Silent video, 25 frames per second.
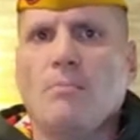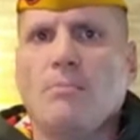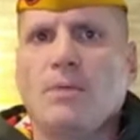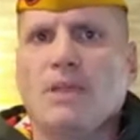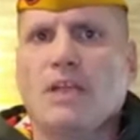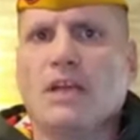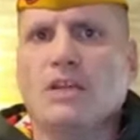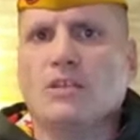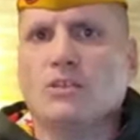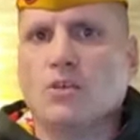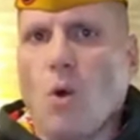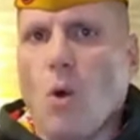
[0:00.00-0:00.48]

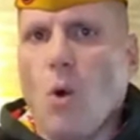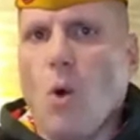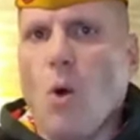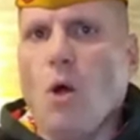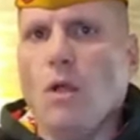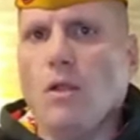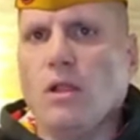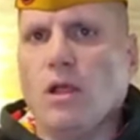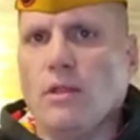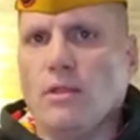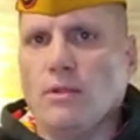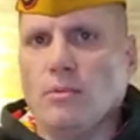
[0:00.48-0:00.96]
Because
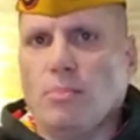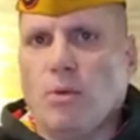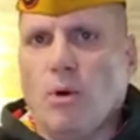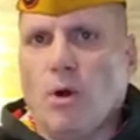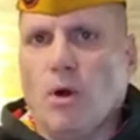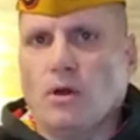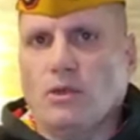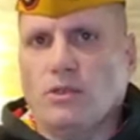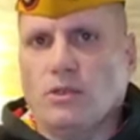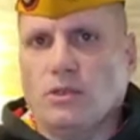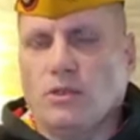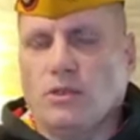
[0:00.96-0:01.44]
all other
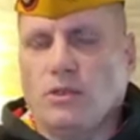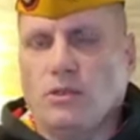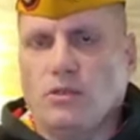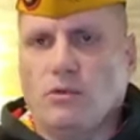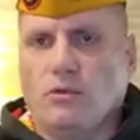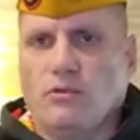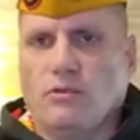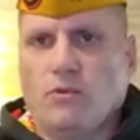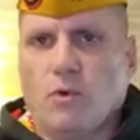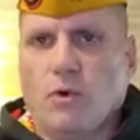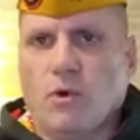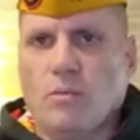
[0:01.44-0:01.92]
parts of the
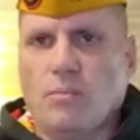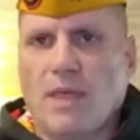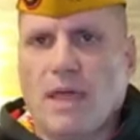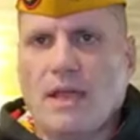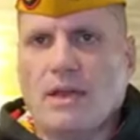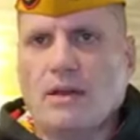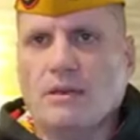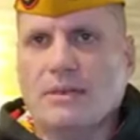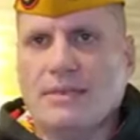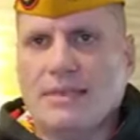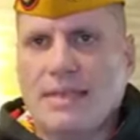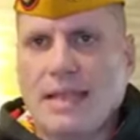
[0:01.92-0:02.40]
uniform
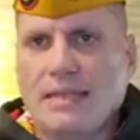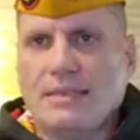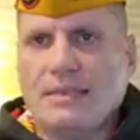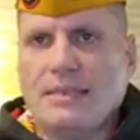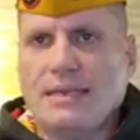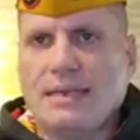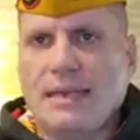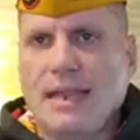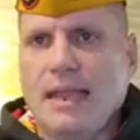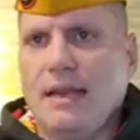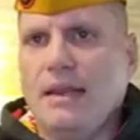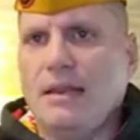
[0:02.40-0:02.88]
that are
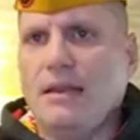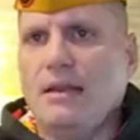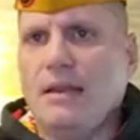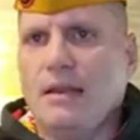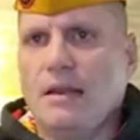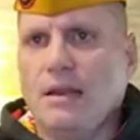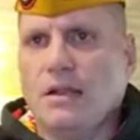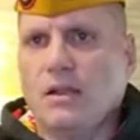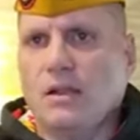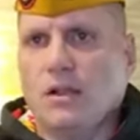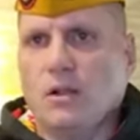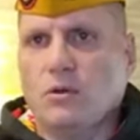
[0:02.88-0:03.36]
designated
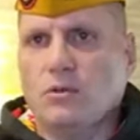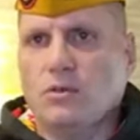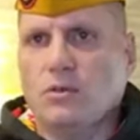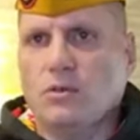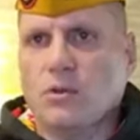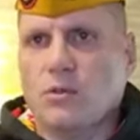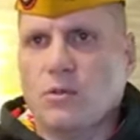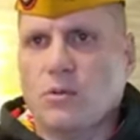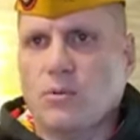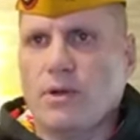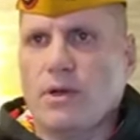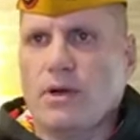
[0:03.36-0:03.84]
in
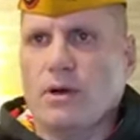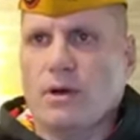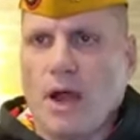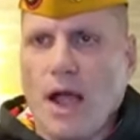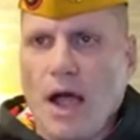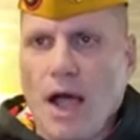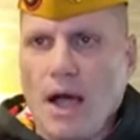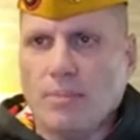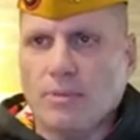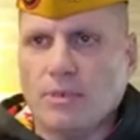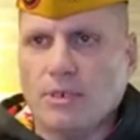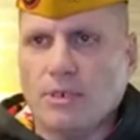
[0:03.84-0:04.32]
Enclosure 3 are
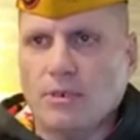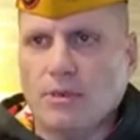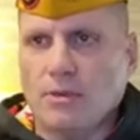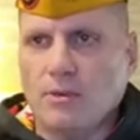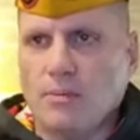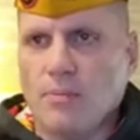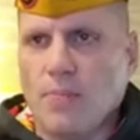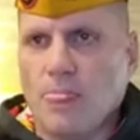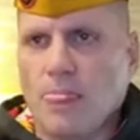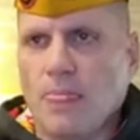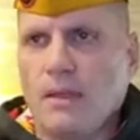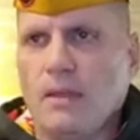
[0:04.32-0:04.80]

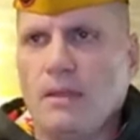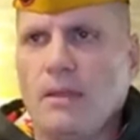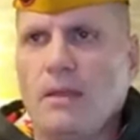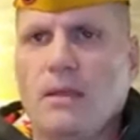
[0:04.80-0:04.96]
optional,